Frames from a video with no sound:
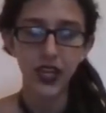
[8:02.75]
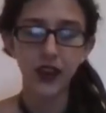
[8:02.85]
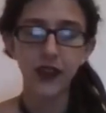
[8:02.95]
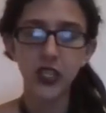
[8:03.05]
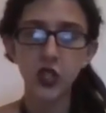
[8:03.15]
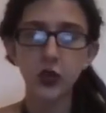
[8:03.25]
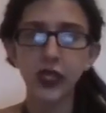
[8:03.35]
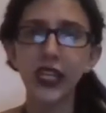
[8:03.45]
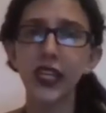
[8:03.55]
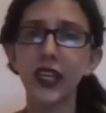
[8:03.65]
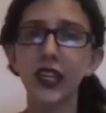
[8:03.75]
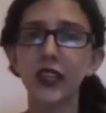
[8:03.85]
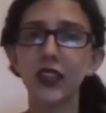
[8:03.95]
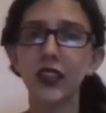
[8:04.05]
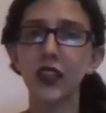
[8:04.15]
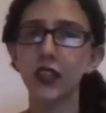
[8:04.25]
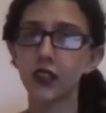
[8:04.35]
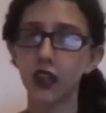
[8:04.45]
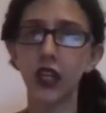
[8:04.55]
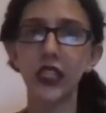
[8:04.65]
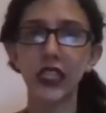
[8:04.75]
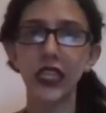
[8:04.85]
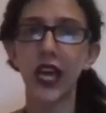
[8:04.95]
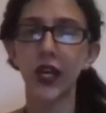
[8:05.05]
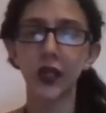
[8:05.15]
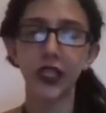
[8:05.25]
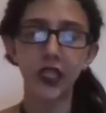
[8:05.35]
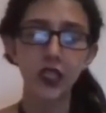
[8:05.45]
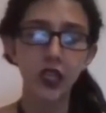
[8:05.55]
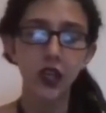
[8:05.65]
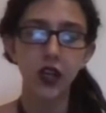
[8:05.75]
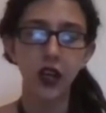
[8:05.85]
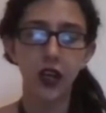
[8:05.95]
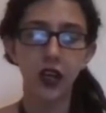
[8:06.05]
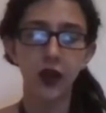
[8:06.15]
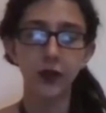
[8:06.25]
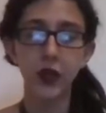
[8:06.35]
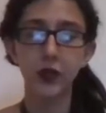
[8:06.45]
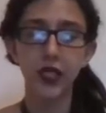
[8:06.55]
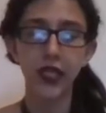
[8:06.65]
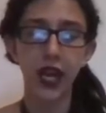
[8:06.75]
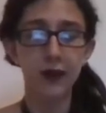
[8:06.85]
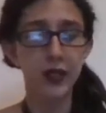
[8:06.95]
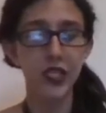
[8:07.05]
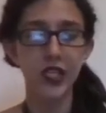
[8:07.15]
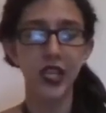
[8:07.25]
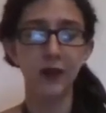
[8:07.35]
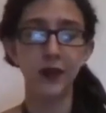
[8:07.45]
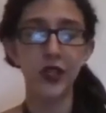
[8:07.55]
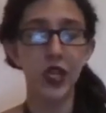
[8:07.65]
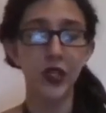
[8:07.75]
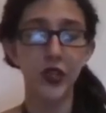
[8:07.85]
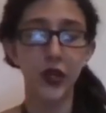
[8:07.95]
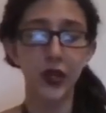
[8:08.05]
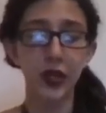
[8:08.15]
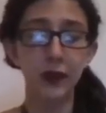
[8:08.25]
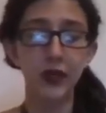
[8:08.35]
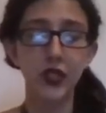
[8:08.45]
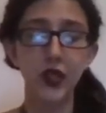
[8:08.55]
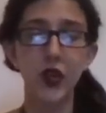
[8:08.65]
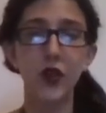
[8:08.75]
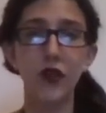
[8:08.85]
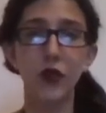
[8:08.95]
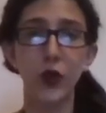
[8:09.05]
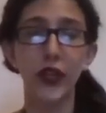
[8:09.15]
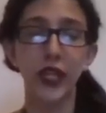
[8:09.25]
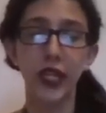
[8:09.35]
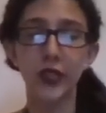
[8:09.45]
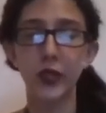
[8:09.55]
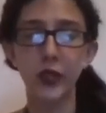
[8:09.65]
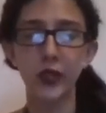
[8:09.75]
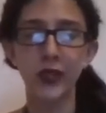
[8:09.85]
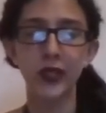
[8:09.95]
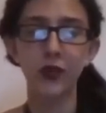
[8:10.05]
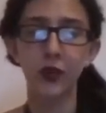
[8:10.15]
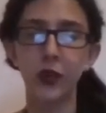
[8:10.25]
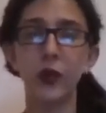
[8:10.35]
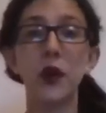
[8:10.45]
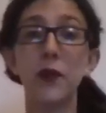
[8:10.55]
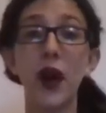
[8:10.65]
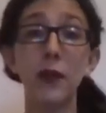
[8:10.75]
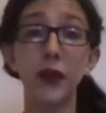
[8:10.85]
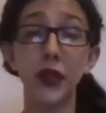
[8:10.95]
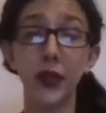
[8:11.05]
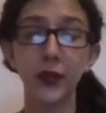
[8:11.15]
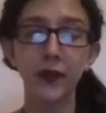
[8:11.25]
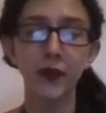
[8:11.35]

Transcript: Eventually, in Scotland and Ireland, using cabbage stems and turnips for the lanterns grew unpopular,